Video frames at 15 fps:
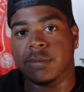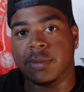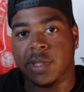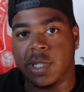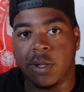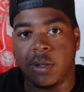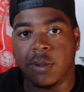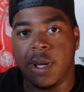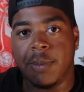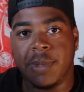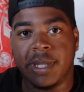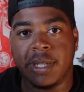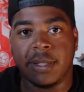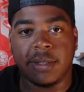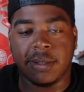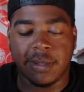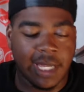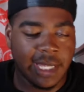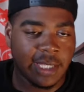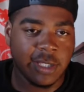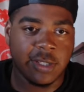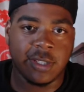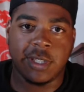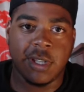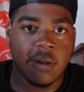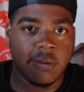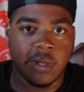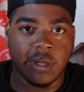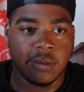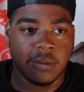So, you just
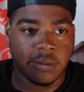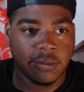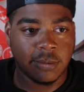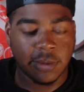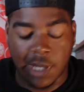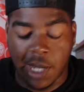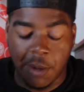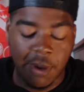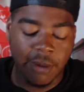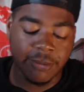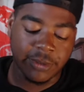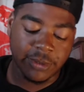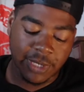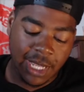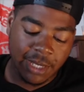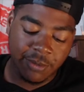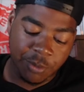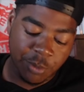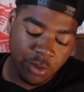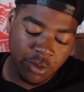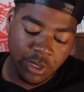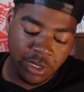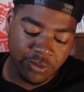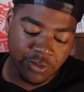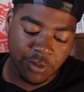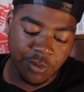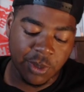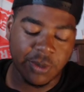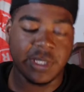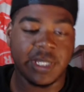don't know. However, that report of the
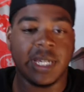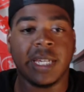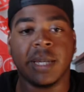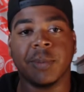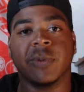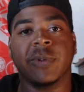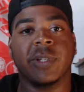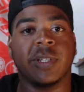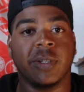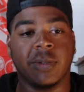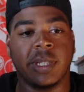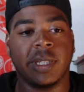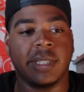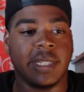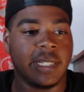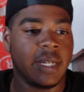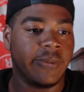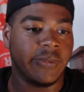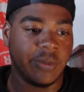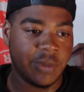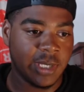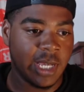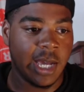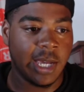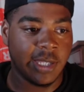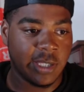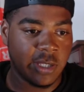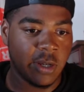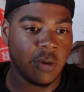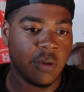Boateng and Mourinho thing did come from Sky.
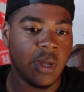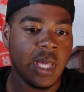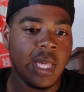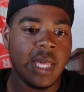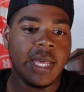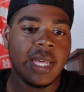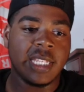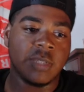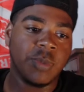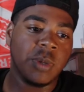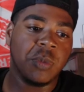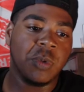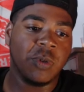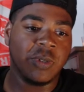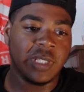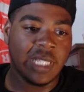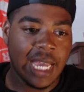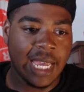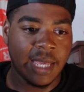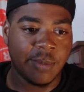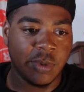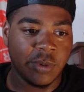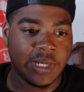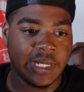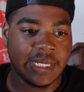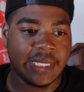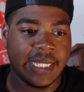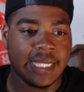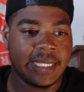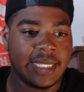So, it's a bit more reliable in a
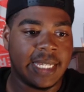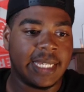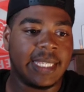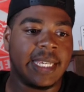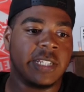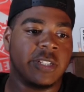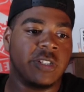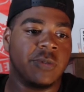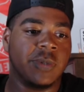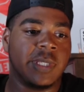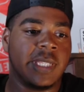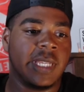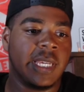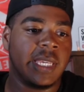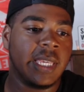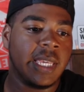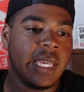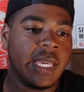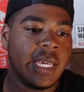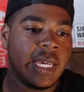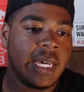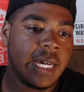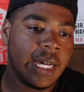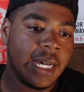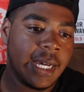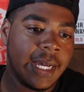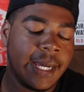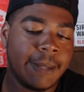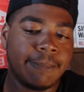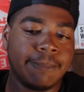sense, I guess you would say.
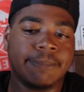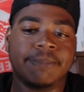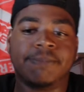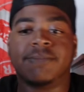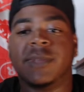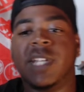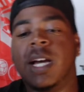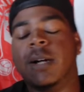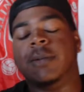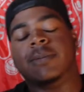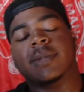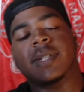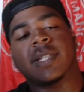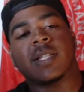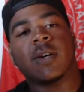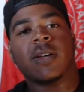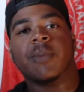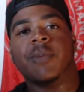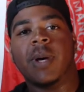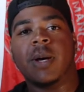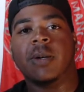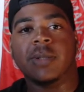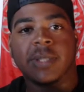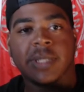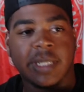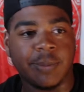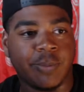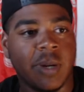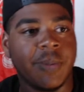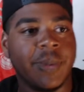Now, let's talk about the
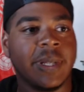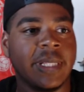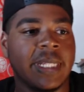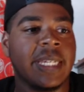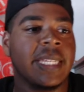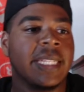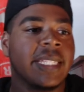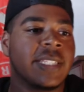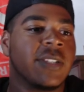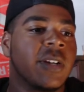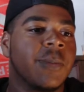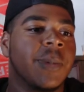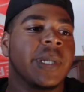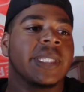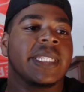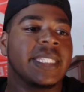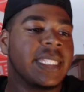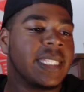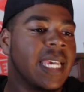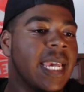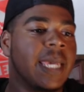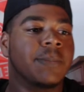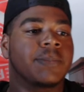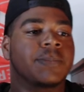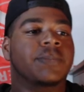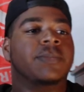Premier League. Let's talk about this game.